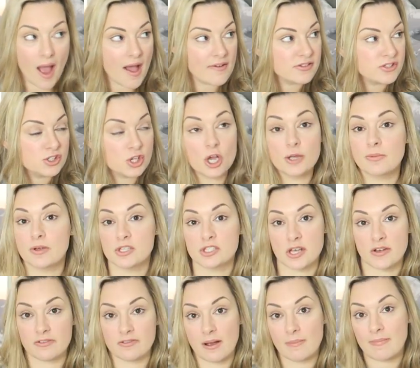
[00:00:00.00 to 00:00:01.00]
I have so much
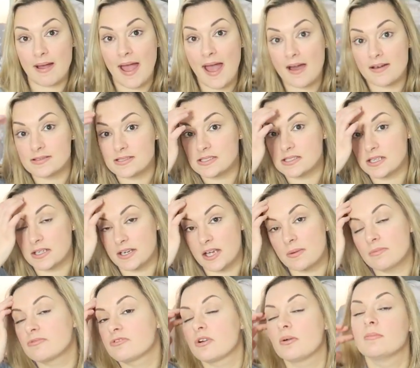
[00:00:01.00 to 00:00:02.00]
stuff around my house in
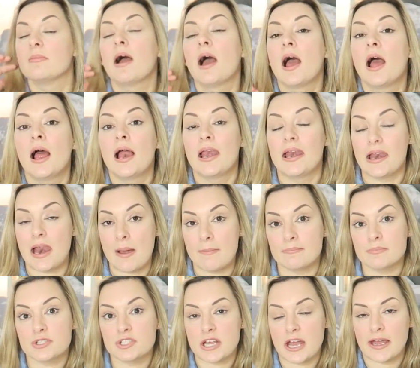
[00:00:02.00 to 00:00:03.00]
Dunelm from
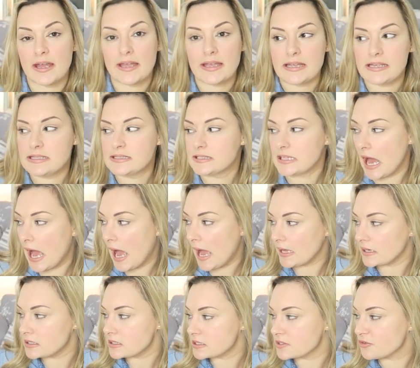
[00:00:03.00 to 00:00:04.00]
lampshades
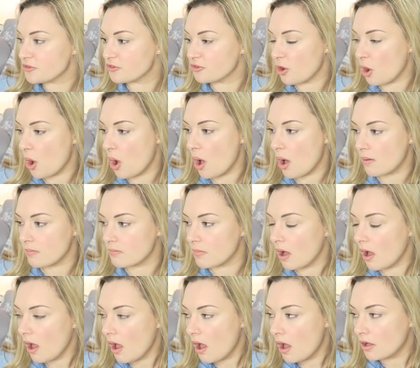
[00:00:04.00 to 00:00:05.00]
and
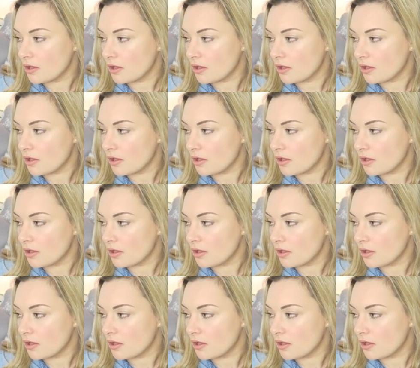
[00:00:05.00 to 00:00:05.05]
from,